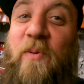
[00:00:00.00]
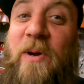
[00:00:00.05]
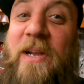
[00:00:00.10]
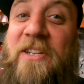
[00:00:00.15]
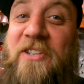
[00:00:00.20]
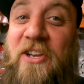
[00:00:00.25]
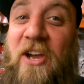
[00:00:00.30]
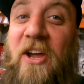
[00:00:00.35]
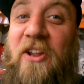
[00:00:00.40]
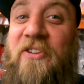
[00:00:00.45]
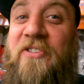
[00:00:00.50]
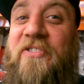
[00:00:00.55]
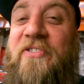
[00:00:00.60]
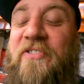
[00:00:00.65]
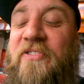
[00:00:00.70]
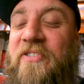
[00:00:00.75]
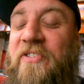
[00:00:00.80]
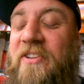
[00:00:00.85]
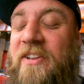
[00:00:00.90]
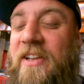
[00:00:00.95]
well, we're done,
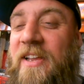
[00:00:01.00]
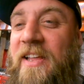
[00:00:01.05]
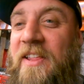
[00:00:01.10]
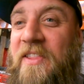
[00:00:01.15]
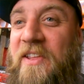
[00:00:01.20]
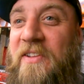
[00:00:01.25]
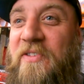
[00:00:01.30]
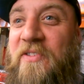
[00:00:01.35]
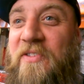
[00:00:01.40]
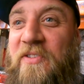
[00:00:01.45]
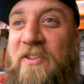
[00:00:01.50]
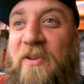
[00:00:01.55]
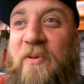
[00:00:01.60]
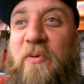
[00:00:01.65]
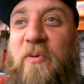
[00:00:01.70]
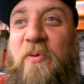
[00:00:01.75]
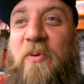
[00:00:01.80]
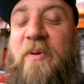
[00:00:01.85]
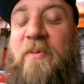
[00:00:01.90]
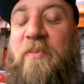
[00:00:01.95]
and they're
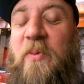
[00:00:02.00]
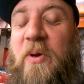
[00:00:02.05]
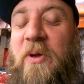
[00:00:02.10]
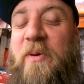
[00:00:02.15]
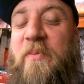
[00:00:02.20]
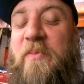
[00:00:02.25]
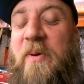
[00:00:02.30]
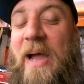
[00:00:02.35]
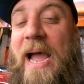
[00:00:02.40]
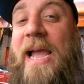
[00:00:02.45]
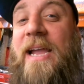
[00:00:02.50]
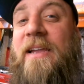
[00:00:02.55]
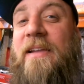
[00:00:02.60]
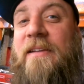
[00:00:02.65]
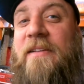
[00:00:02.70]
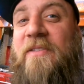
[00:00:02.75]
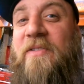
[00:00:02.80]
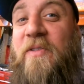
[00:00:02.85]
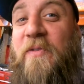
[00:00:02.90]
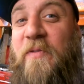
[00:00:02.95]
still putting back
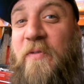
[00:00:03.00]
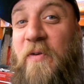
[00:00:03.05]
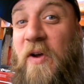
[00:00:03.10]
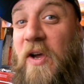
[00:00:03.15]
the